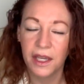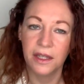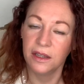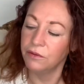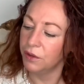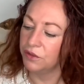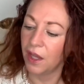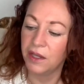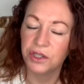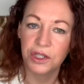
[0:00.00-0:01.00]
in the
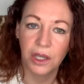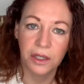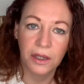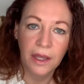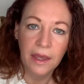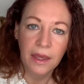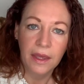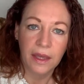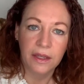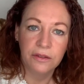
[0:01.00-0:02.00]
rotation
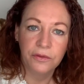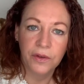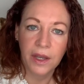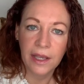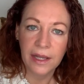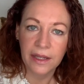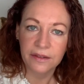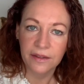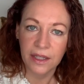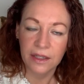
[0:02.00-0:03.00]
is
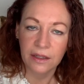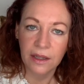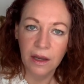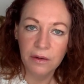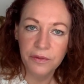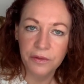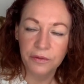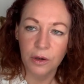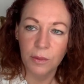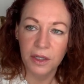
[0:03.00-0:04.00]
Violet in Love
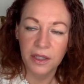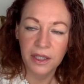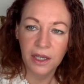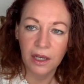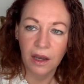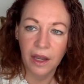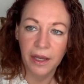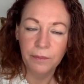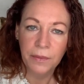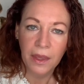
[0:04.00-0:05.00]
from
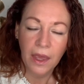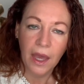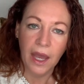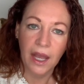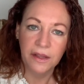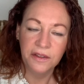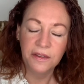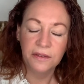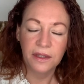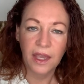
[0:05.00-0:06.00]
Nicolaï. And this
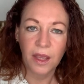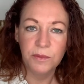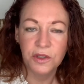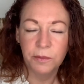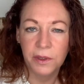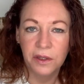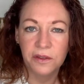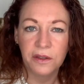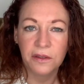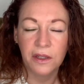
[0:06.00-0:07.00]
is again just because
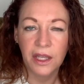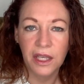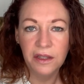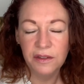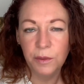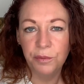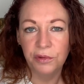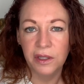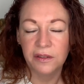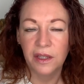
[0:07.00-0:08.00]
it's an easy
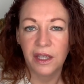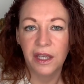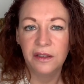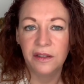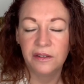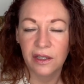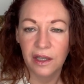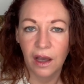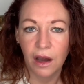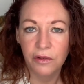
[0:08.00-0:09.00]
breezy, easy to
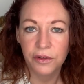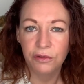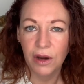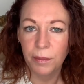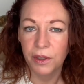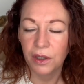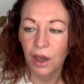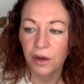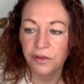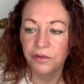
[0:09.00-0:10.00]
love, grab and
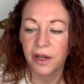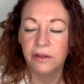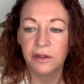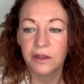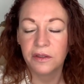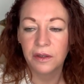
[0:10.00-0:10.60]
go fragrance.